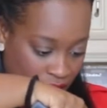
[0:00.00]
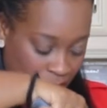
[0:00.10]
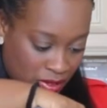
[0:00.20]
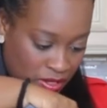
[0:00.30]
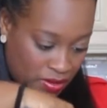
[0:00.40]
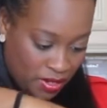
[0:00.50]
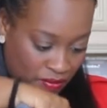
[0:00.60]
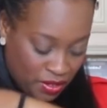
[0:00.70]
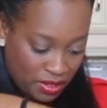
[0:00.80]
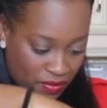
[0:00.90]
I'm going to do it a
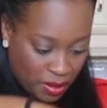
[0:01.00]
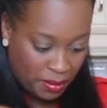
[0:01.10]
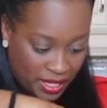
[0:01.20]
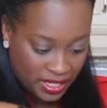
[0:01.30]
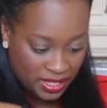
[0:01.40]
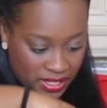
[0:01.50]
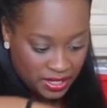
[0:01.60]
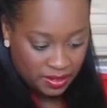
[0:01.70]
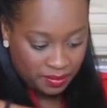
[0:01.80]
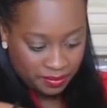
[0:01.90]
few different
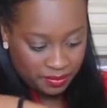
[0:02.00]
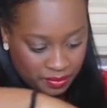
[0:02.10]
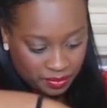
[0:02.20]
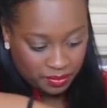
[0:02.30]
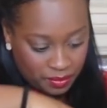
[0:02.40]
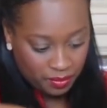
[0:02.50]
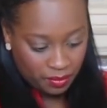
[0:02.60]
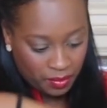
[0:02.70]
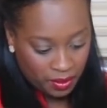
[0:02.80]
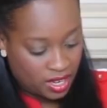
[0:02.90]
places.
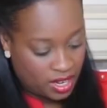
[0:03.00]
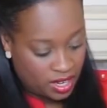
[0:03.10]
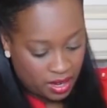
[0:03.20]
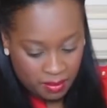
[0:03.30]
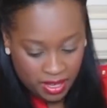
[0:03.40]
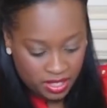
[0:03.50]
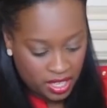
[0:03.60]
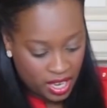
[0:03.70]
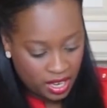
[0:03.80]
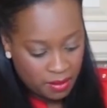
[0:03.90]
And I'm going to
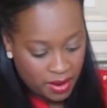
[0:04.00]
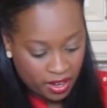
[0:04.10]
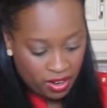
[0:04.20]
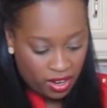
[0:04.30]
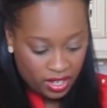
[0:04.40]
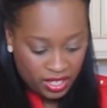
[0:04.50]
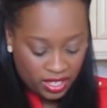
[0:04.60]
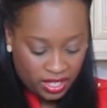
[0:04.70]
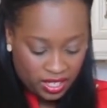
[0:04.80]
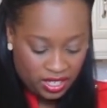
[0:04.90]
take my
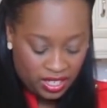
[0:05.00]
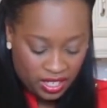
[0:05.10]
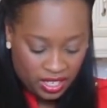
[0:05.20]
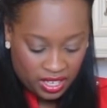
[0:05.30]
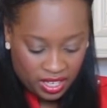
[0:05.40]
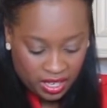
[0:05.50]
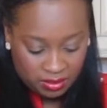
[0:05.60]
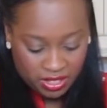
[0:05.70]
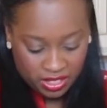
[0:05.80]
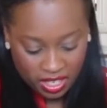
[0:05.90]
garlic, and I'm
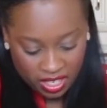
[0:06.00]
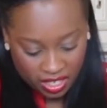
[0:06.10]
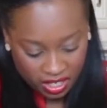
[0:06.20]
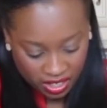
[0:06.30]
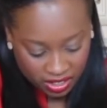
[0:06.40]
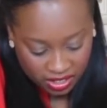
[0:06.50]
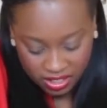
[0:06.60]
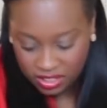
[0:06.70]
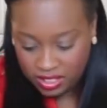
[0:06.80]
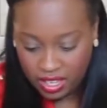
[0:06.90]
just going to
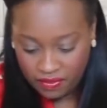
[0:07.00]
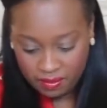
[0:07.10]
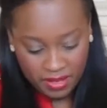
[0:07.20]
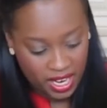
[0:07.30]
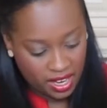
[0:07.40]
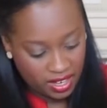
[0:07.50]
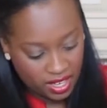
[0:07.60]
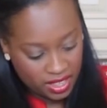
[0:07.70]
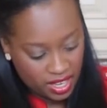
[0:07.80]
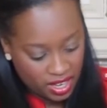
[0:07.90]
stuff them down
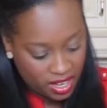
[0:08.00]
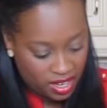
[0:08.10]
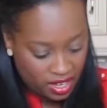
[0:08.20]
in there,